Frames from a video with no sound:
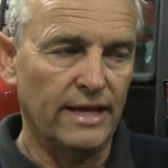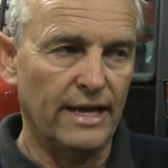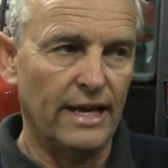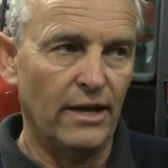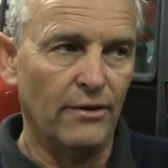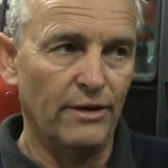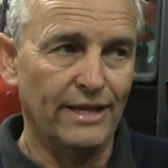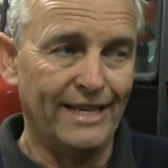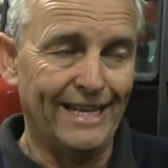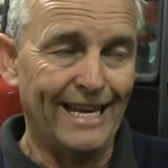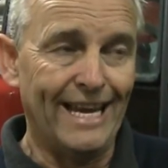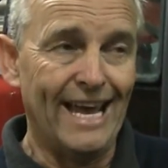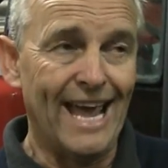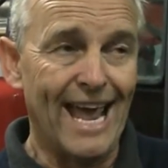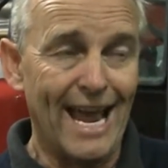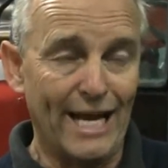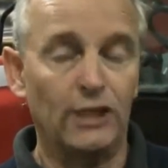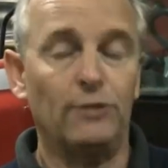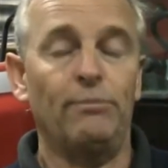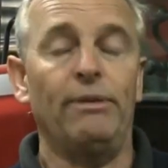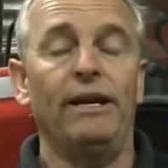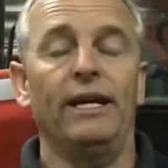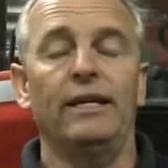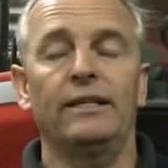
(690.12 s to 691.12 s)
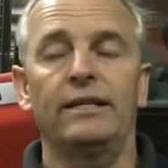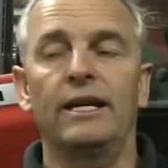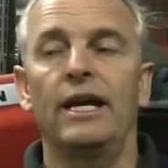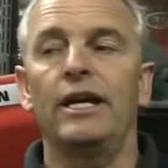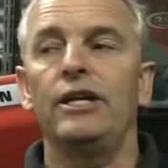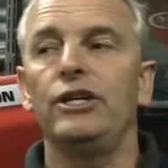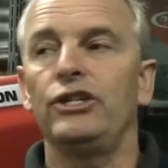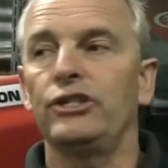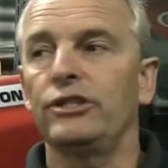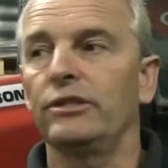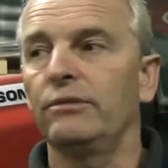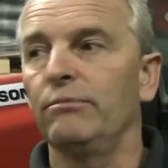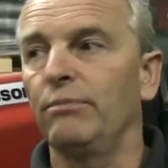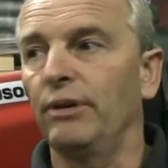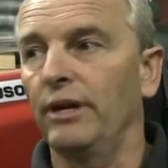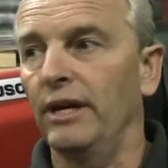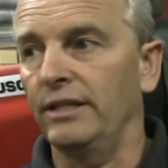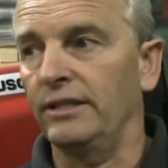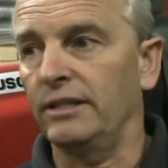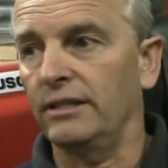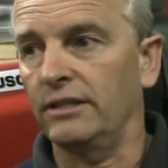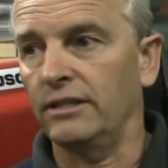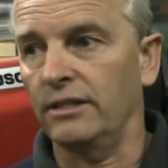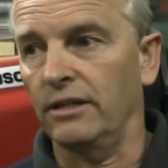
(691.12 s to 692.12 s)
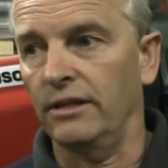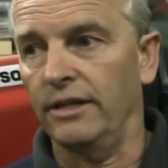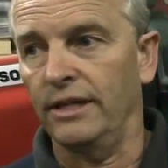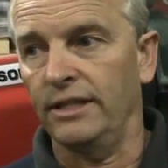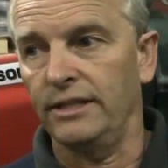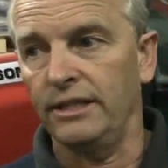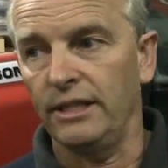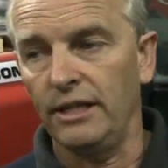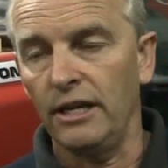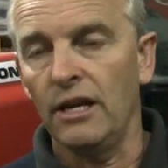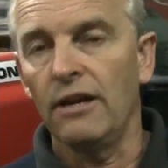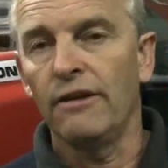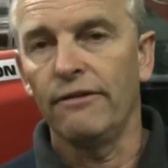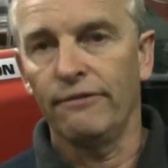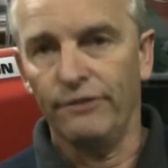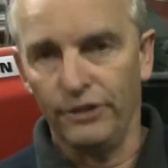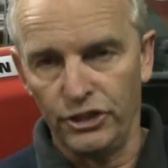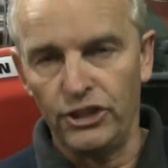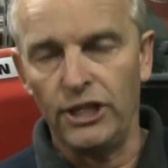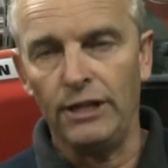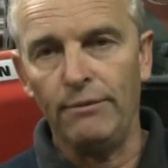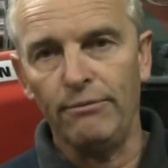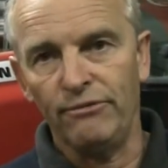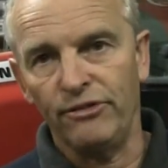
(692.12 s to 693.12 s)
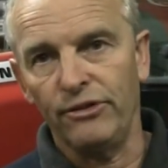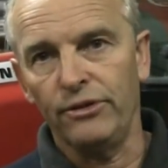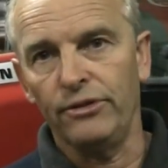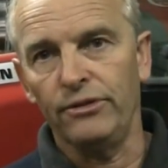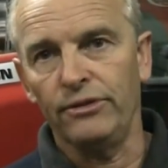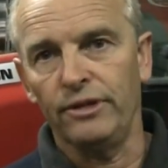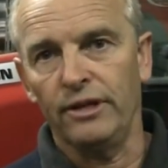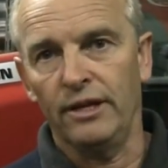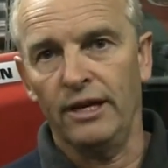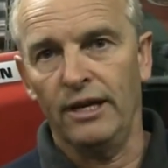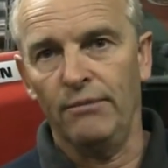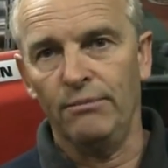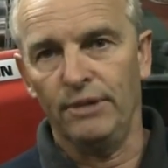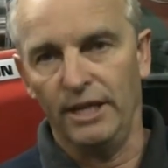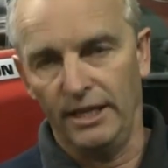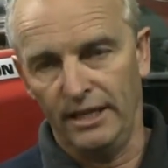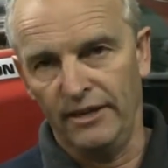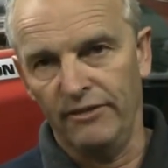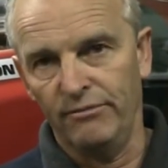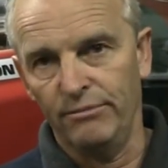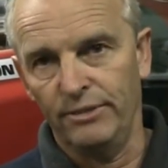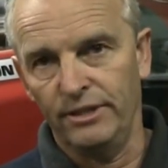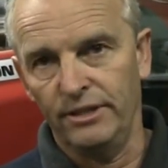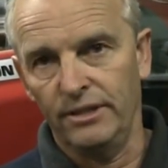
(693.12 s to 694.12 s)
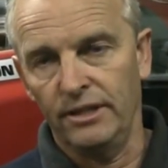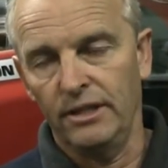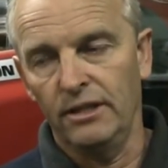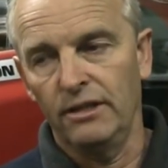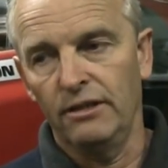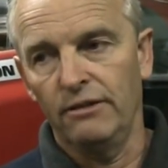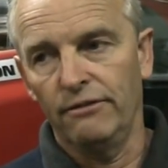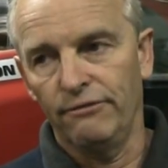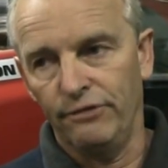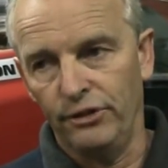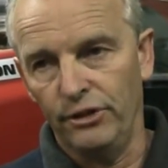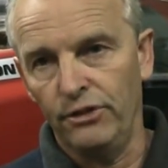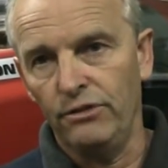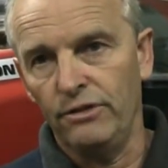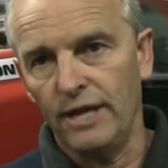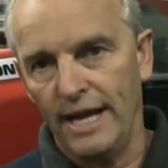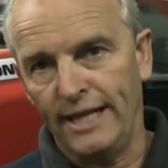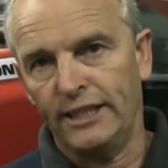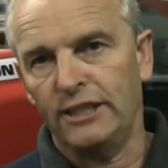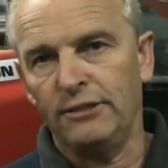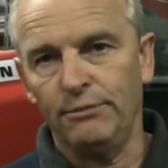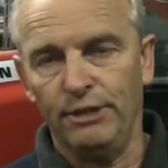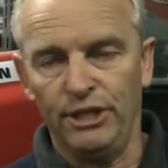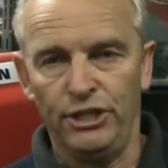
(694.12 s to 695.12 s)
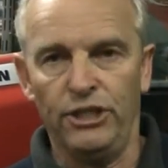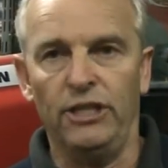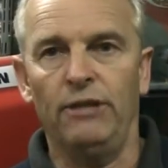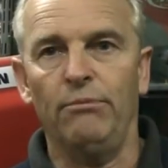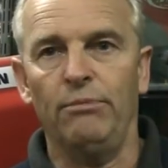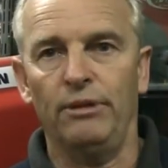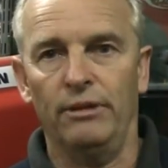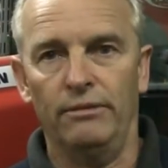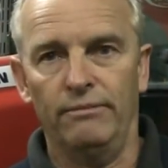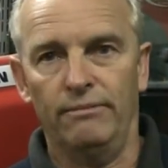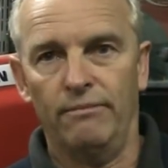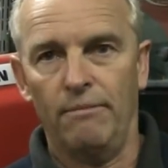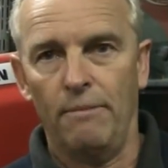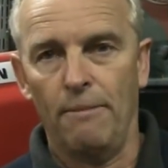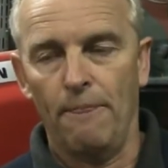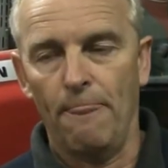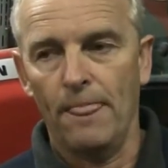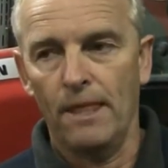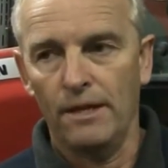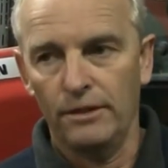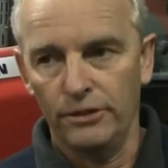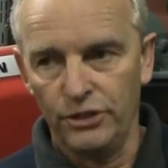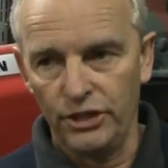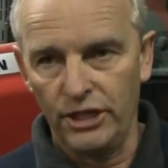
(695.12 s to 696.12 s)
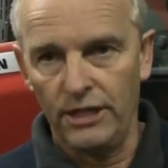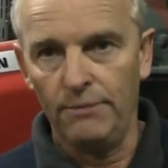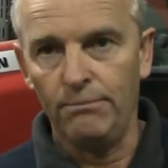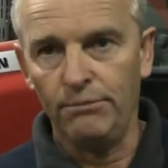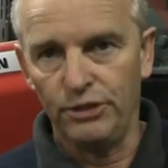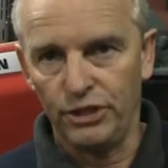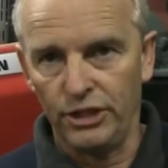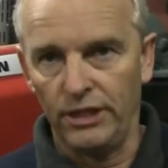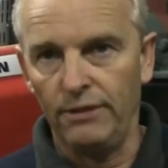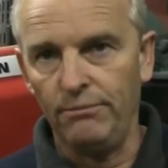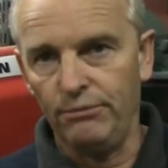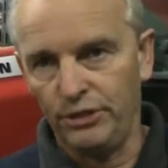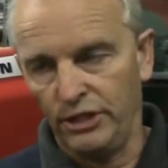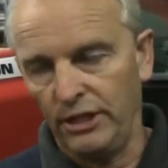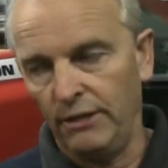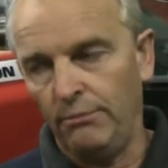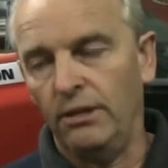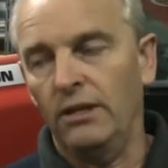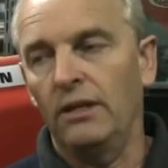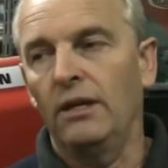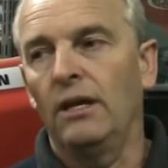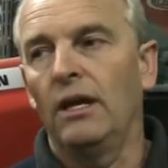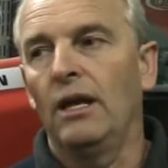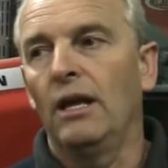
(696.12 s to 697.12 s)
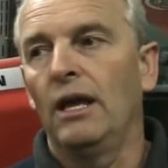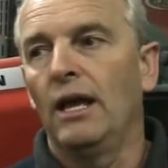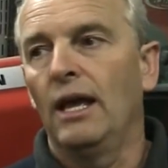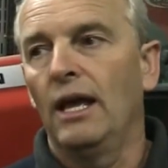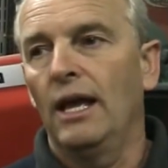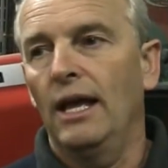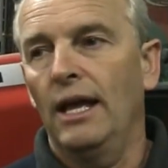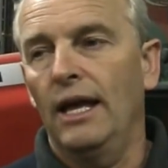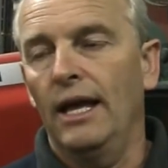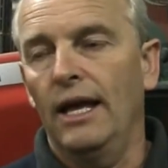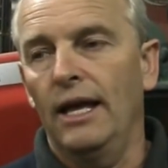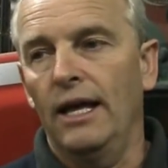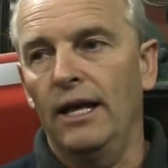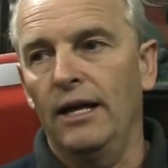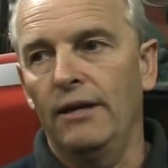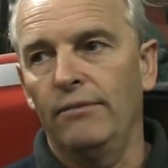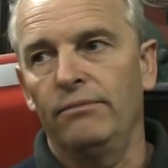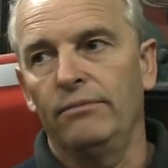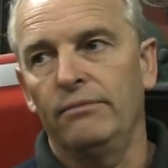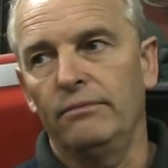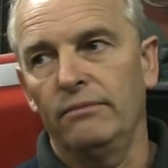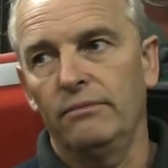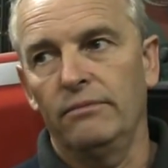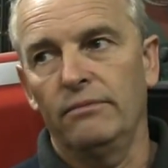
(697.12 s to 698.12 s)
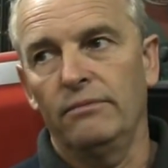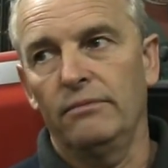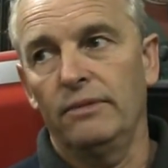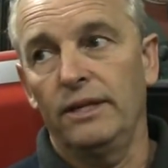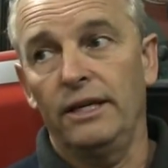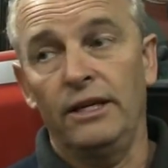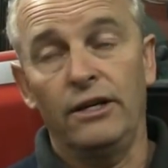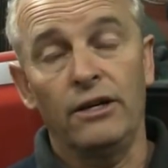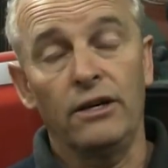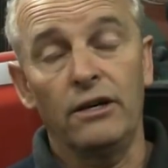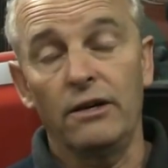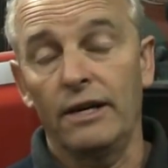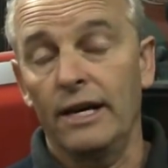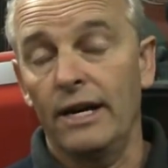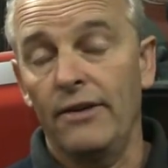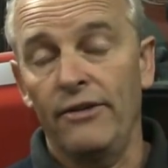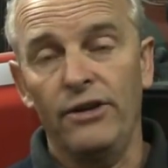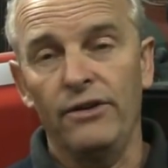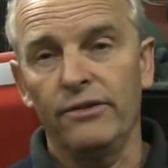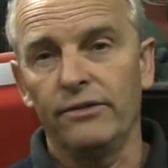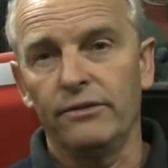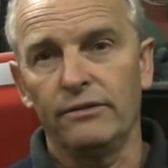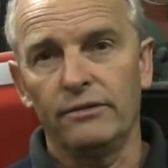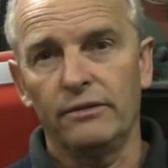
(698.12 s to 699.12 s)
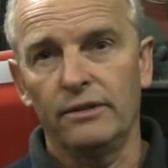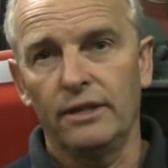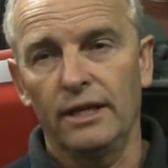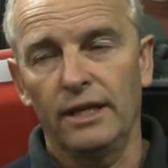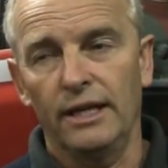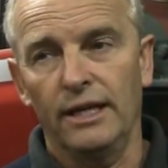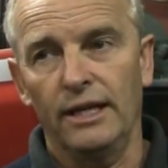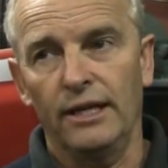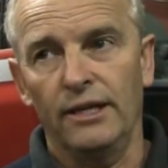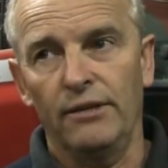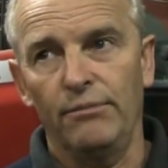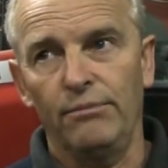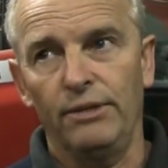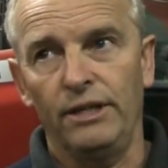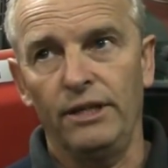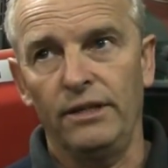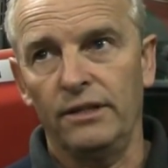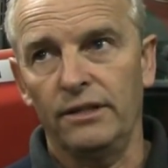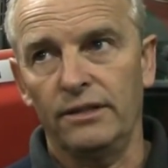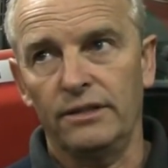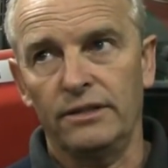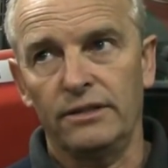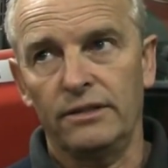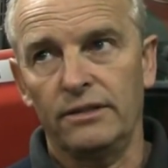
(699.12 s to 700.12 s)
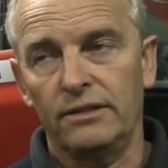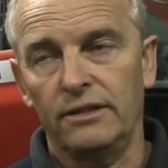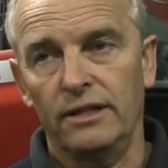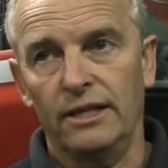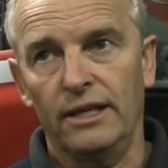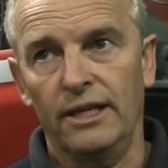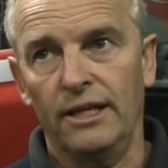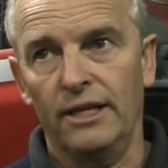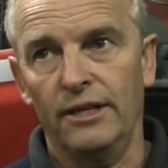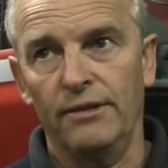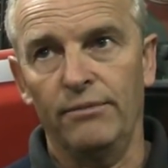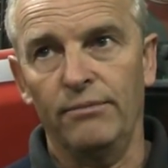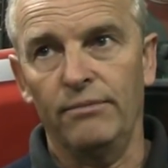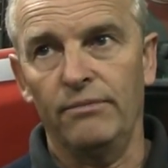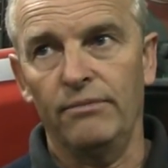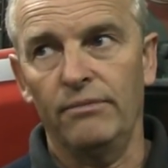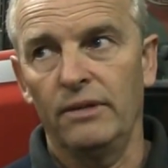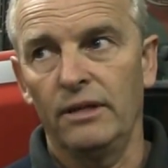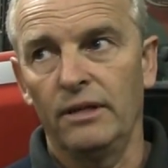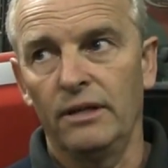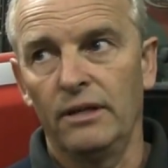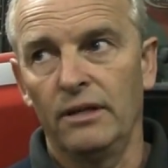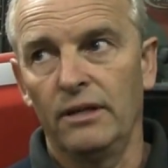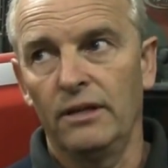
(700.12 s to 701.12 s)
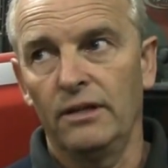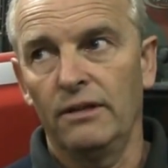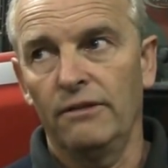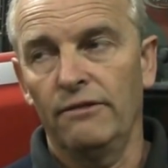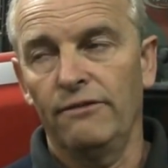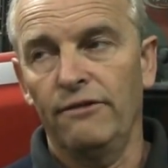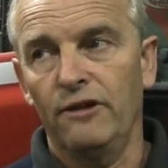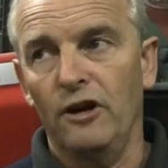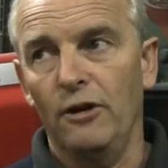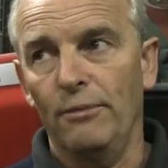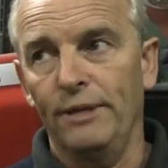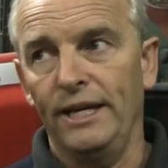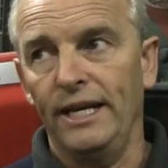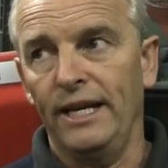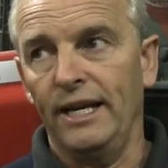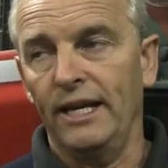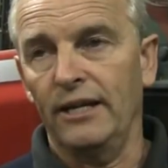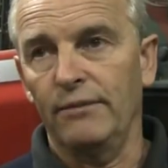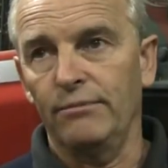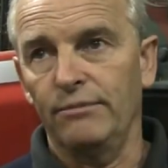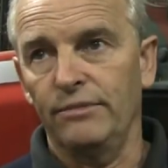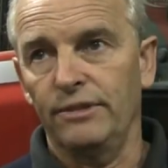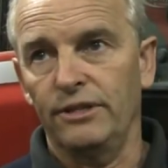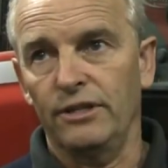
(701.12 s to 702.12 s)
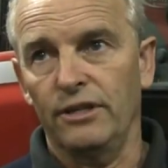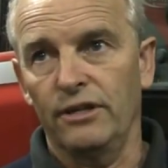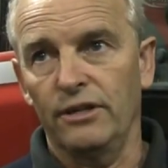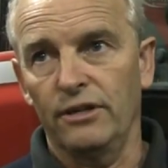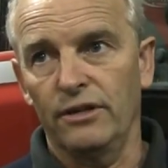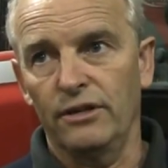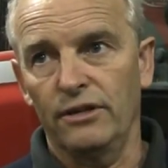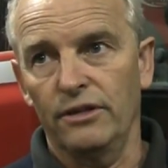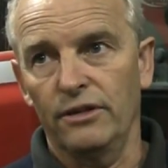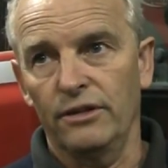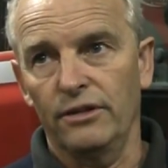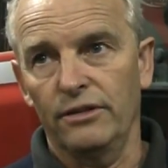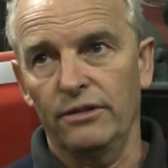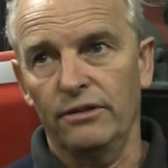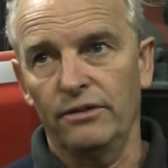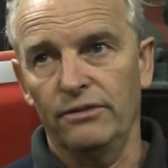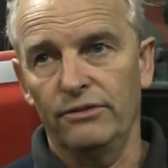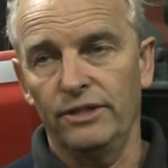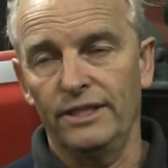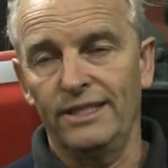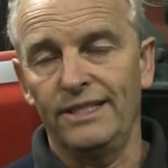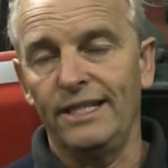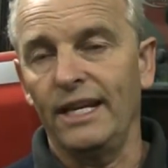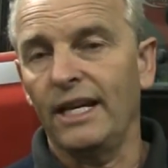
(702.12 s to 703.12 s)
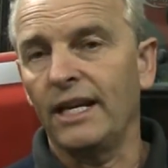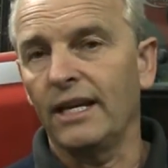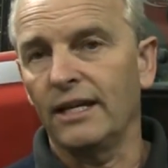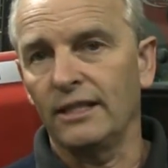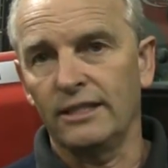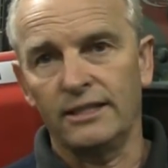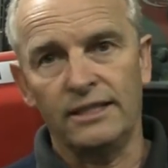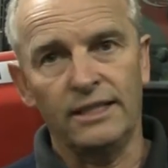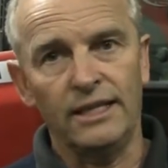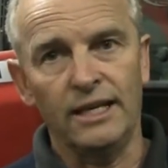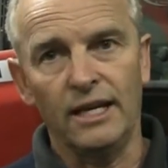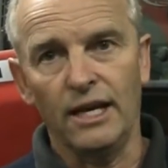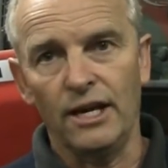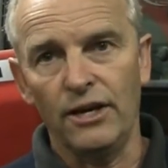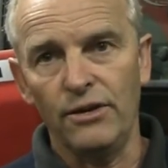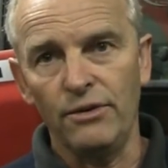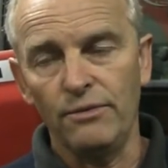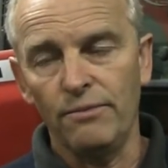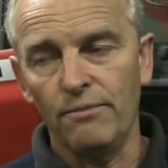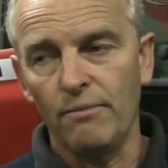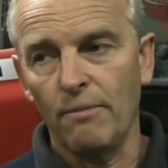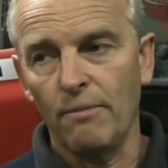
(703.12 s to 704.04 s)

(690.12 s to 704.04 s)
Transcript: an expectation by society for cheap food and by government. Food has to be cheap. Cheap, cheap, cheap. It can't carry on because farm incomes are ridiculously low